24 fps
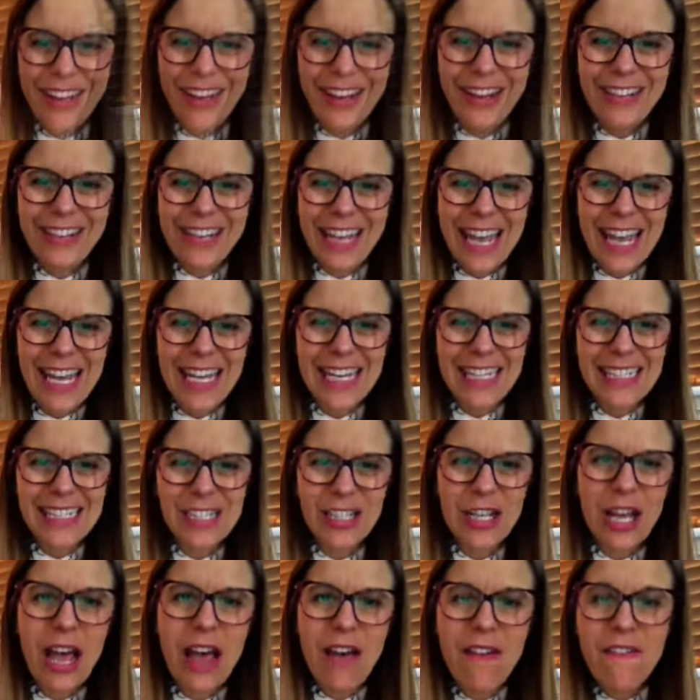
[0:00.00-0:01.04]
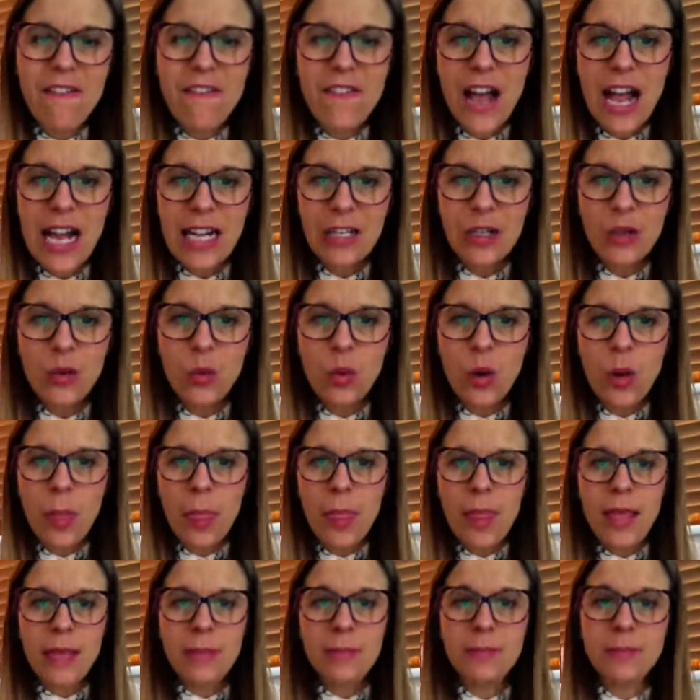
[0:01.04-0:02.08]
Okay, let's look at our final one
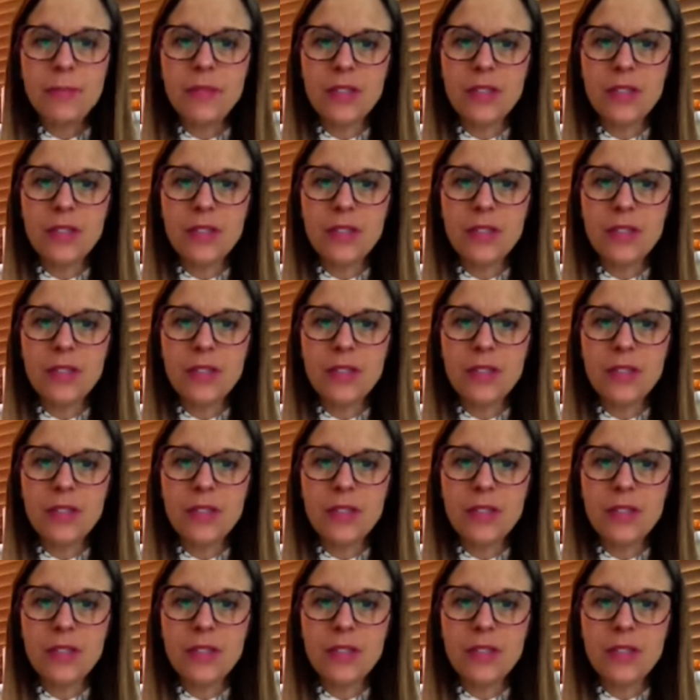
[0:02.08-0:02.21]
then.